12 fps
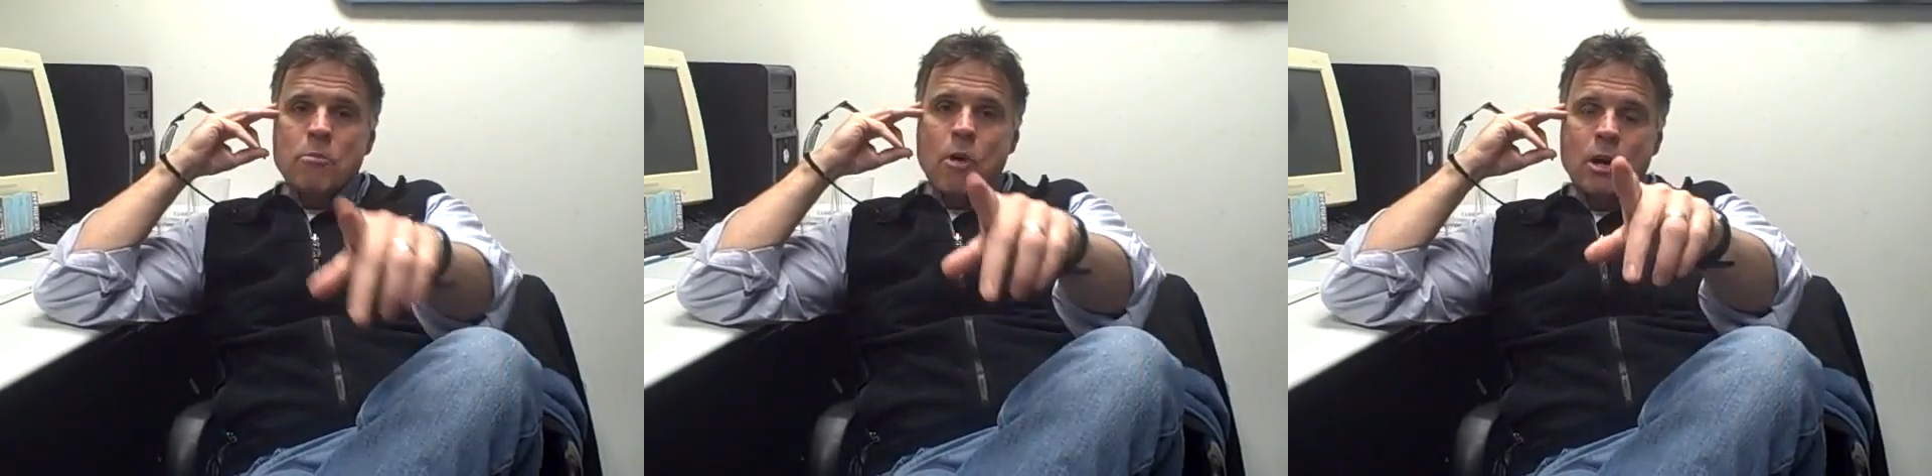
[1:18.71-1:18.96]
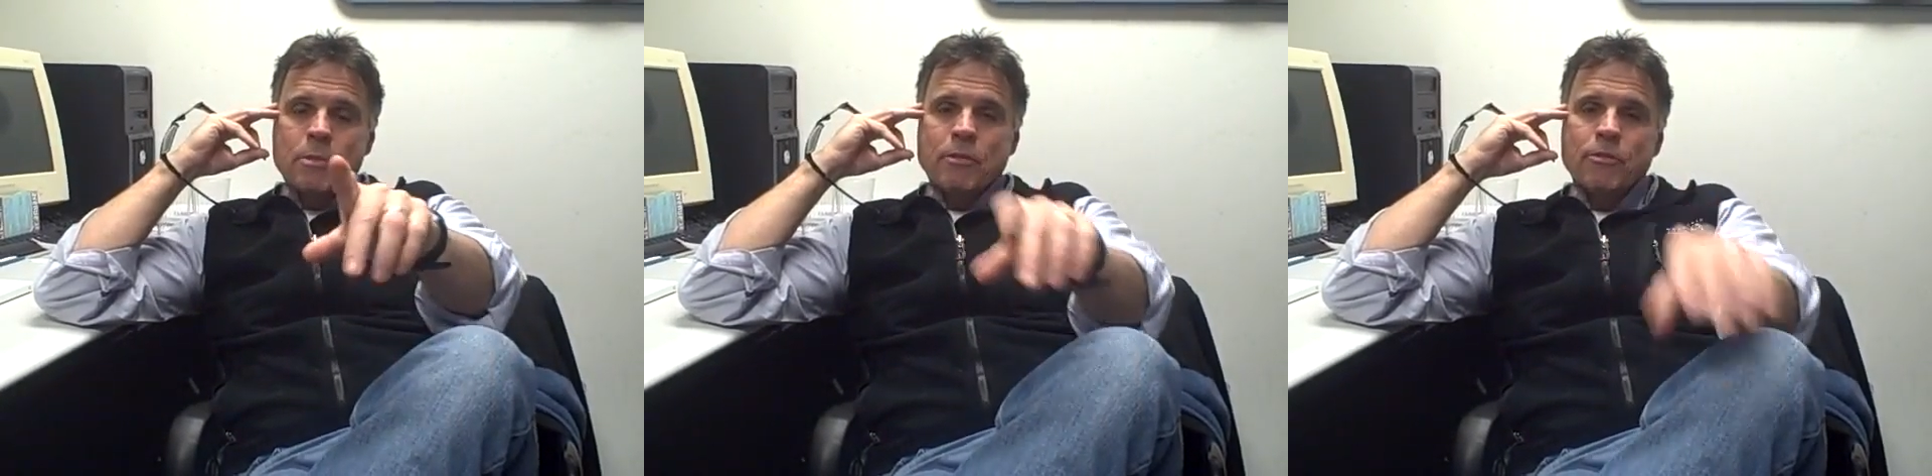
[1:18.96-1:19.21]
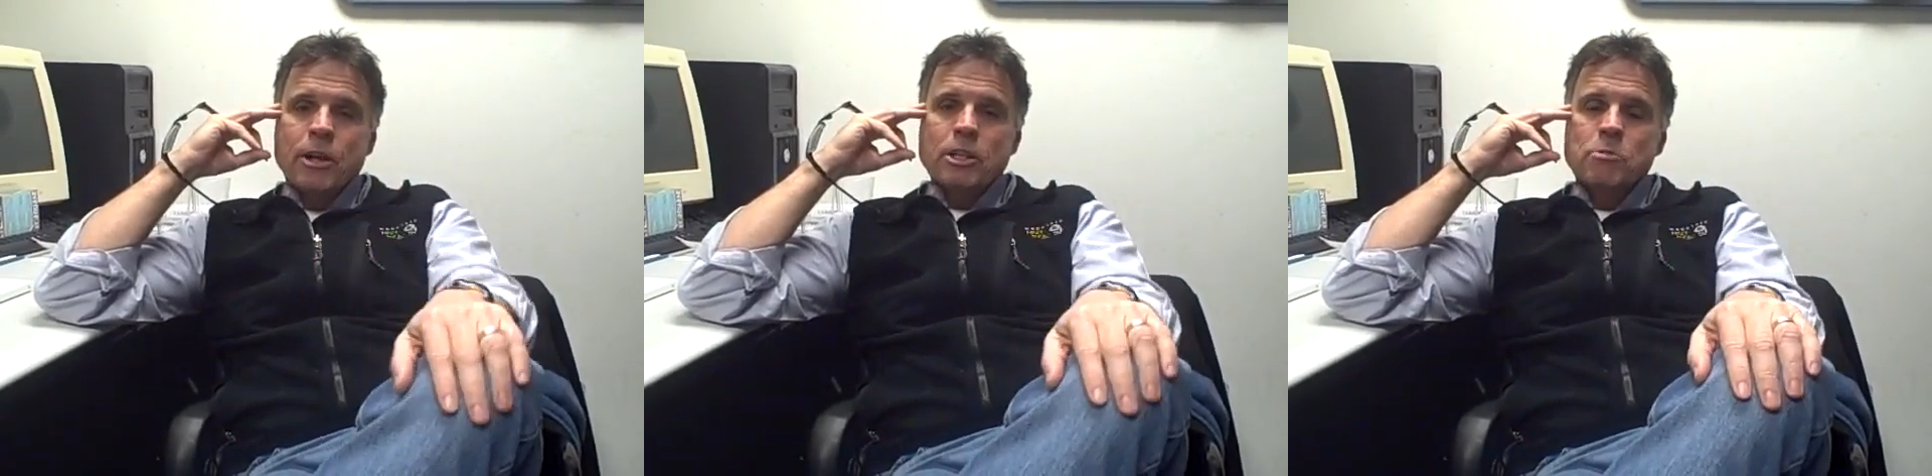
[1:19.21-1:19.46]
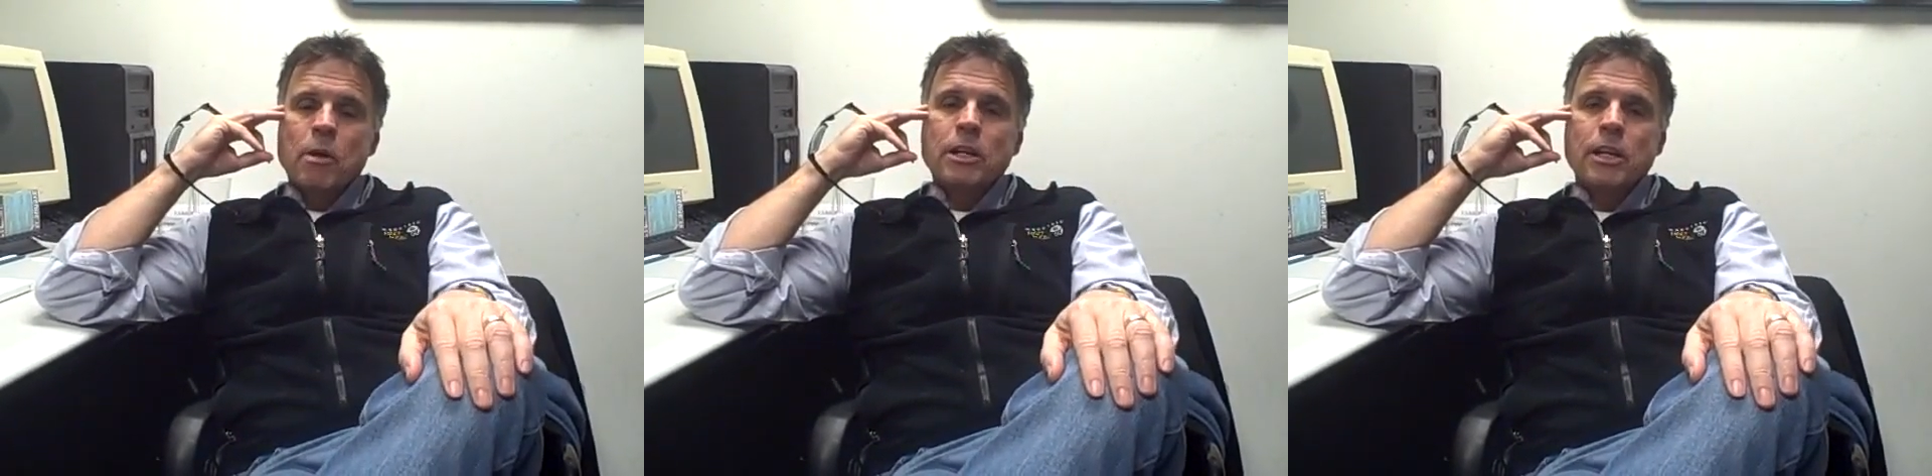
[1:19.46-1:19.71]
Barnaby and
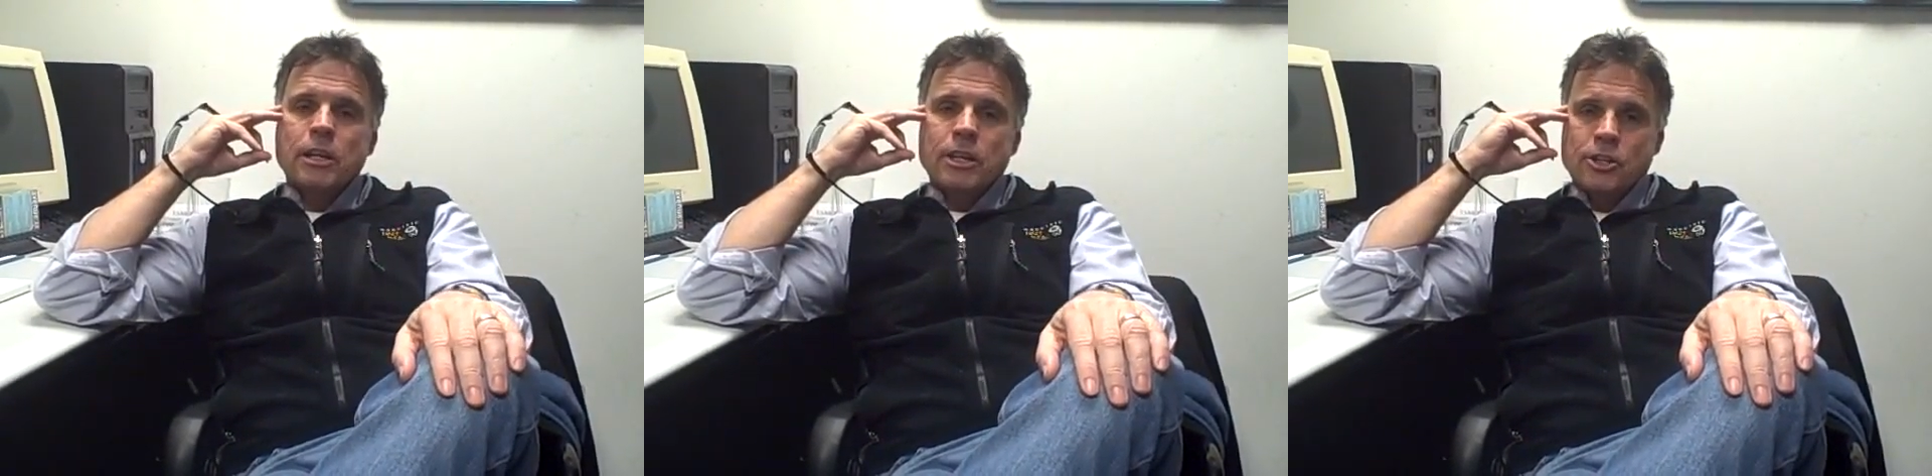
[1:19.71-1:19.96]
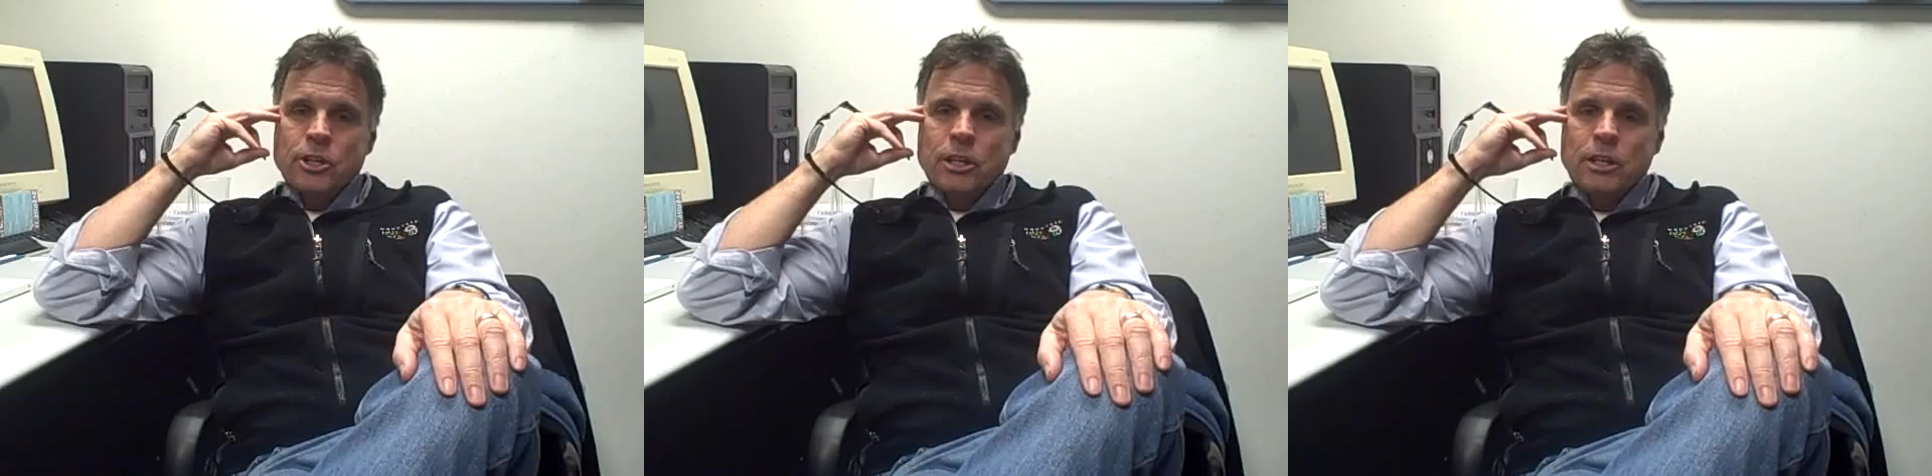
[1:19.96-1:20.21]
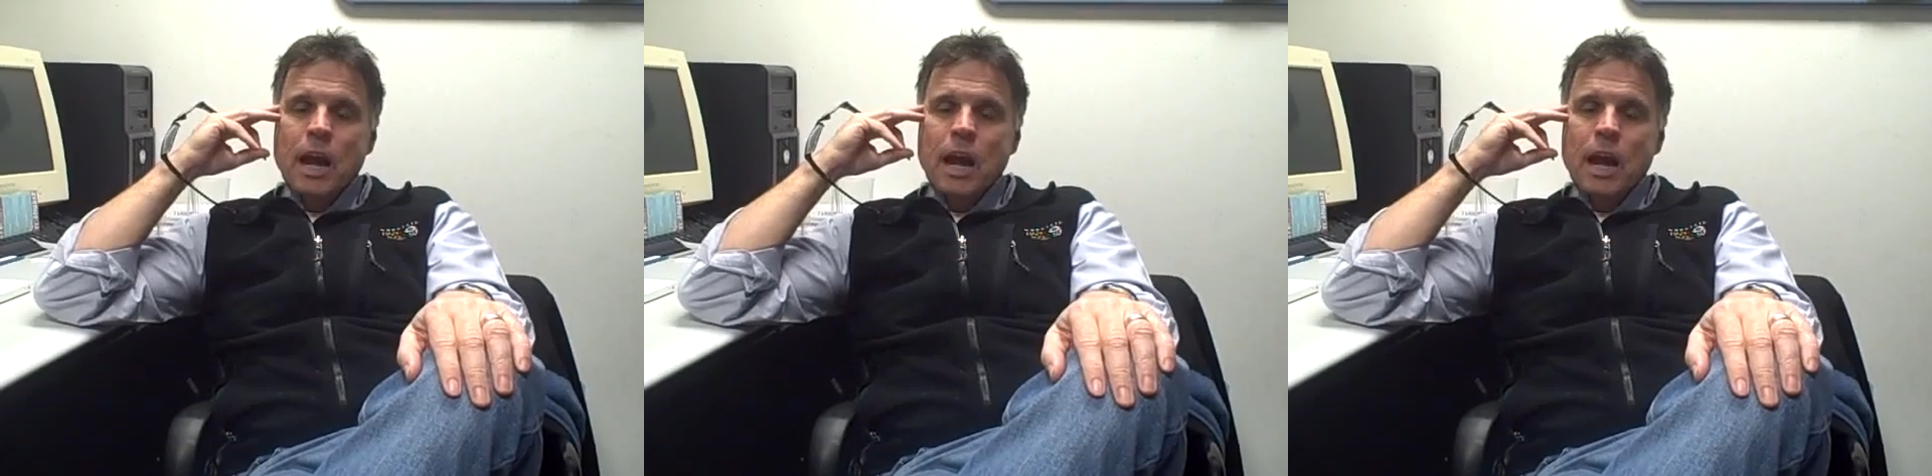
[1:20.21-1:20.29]
Friends, Monday edition,